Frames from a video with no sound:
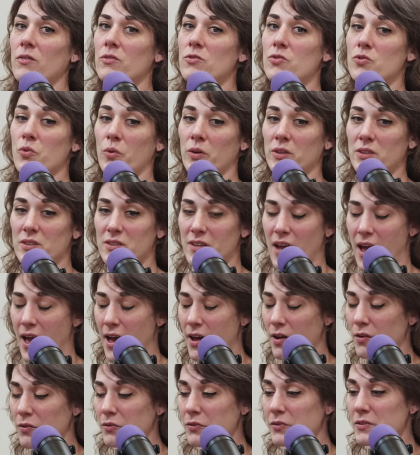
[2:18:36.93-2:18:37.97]

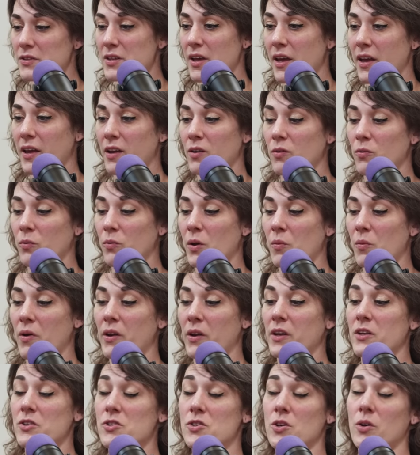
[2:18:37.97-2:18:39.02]
short-staffed, and we
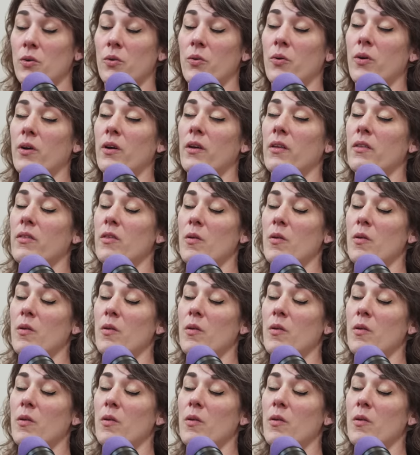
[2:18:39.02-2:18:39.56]
want to do